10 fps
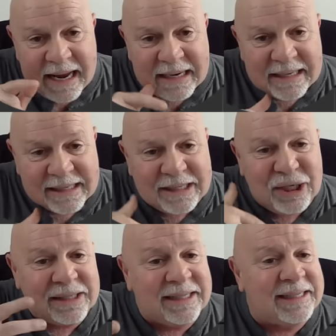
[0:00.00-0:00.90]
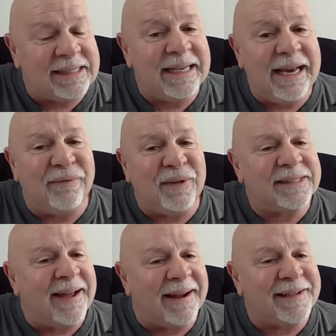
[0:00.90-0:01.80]
just to see if the
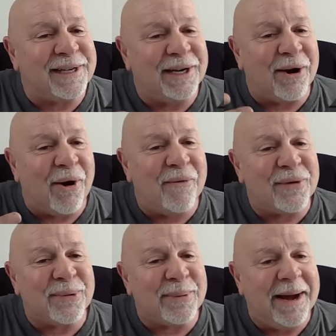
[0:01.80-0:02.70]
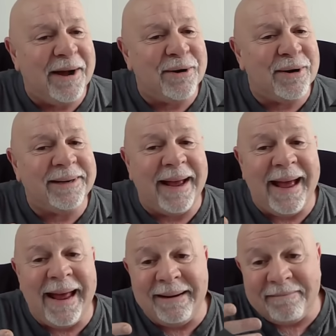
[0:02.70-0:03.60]
stock is going to go over
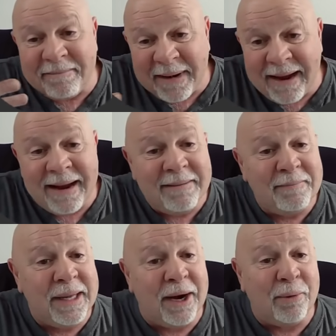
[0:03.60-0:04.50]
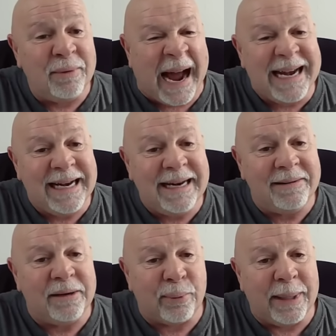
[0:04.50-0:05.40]

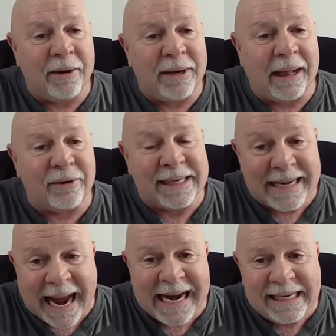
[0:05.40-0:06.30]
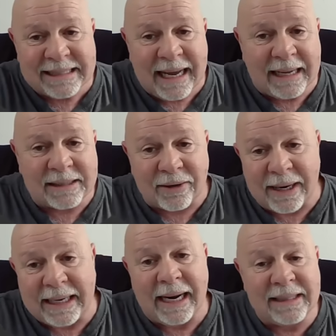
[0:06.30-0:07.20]
$390 or
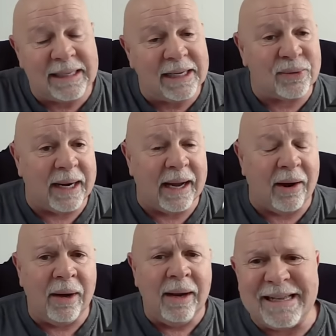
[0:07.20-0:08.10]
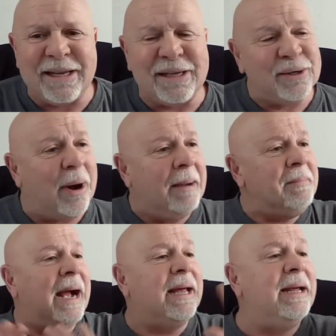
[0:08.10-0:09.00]
89 cents right now. So I'm
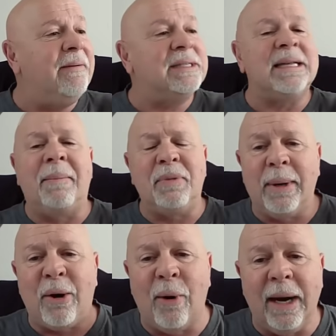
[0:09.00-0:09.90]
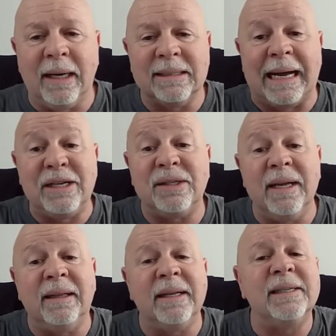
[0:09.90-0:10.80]
not going to even stop the recording because I just
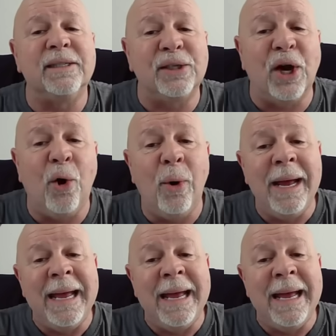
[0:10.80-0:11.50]
think this is so